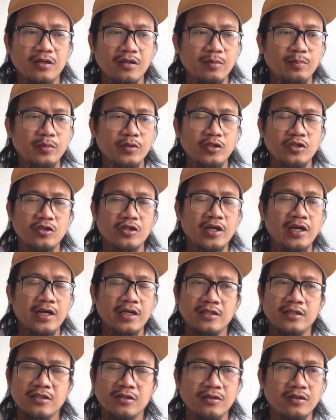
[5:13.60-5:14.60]
put your
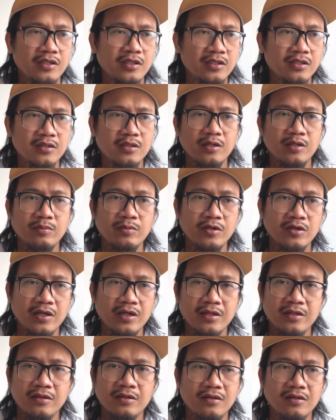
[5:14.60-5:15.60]
hands on this trimmer,
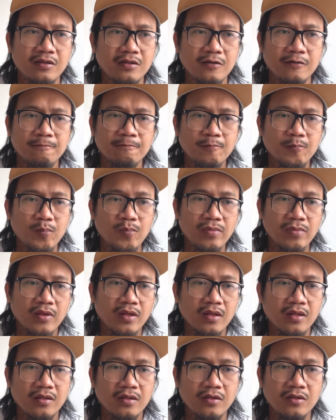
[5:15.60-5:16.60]
and
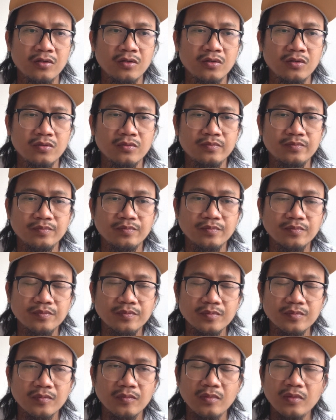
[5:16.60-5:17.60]
you know
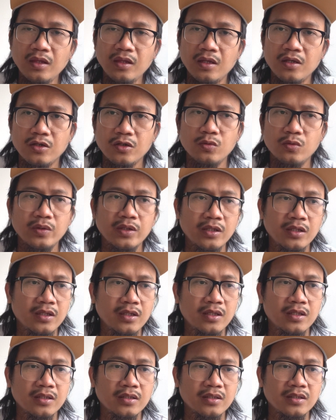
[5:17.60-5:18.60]
you
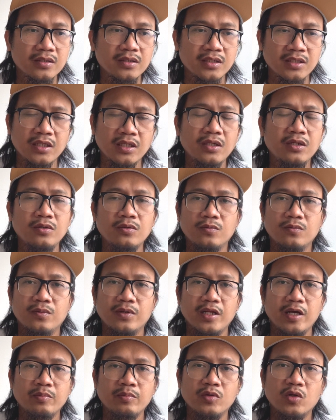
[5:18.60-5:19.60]
will see what
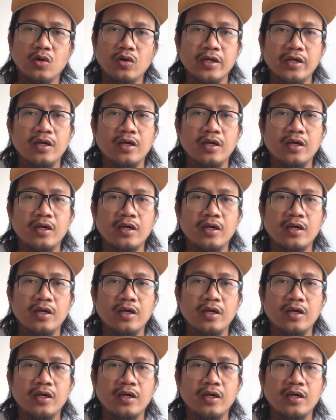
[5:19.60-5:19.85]
I'm talking